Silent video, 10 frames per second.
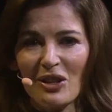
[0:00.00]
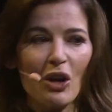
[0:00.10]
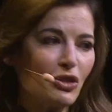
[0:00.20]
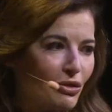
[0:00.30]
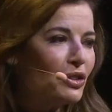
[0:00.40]

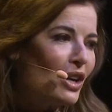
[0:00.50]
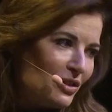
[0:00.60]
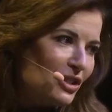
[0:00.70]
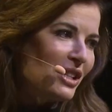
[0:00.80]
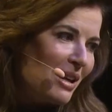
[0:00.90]
goes through
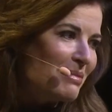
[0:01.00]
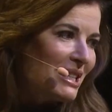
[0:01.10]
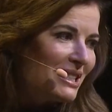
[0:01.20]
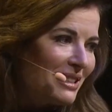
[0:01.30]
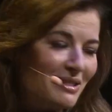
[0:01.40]
lunch, that
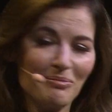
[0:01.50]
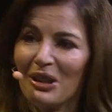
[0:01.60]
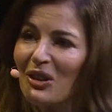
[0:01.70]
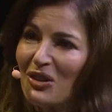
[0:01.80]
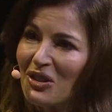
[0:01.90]
meeting,
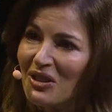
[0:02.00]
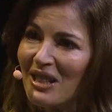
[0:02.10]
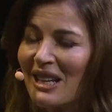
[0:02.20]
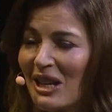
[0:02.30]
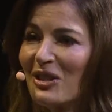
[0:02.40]
because
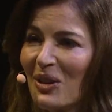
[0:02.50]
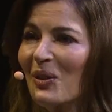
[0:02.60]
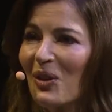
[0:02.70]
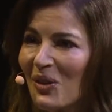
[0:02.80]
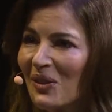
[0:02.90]
it takes so
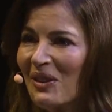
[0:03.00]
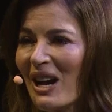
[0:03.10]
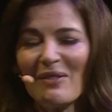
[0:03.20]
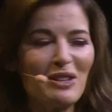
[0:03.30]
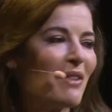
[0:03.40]
long.
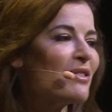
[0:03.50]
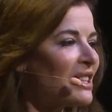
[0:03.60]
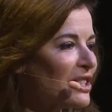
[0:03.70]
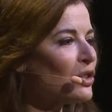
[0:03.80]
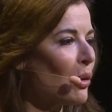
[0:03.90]

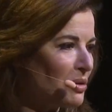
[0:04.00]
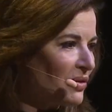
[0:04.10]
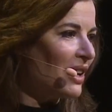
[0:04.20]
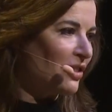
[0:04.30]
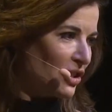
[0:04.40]
Everything stops
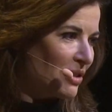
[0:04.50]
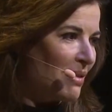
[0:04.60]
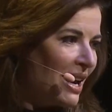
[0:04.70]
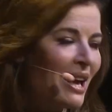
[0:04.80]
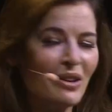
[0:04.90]
for lunch in
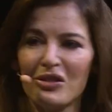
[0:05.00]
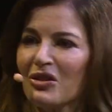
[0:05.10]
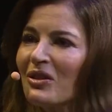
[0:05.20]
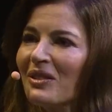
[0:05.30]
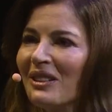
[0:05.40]
my house.